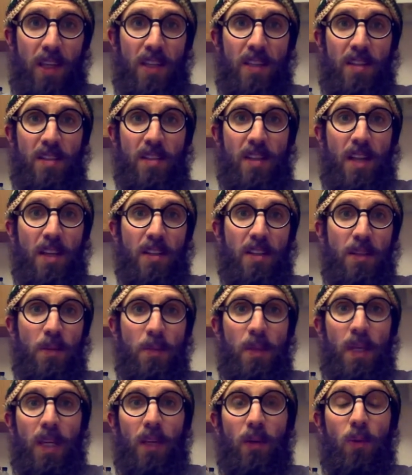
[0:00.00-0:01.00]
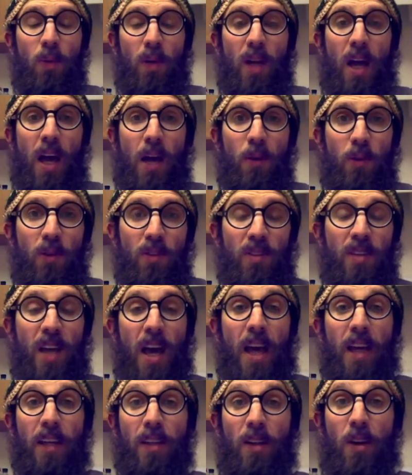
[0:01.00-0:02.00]
he said to me when I was
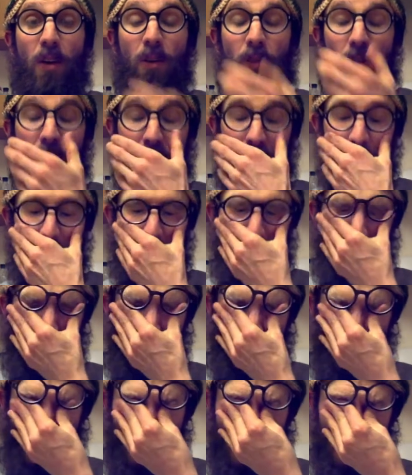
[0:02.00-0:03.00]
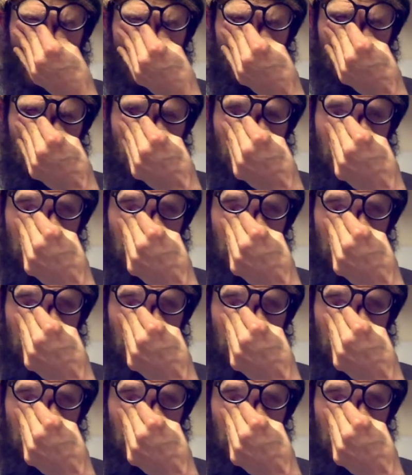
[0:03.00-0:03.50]
diagnosed. And I'm like,